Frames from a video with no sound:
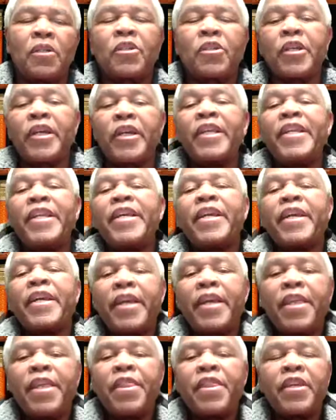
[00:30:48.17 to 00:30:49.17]
dealing
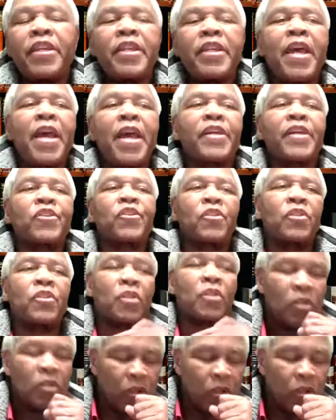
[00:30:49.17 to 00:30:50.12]
in the next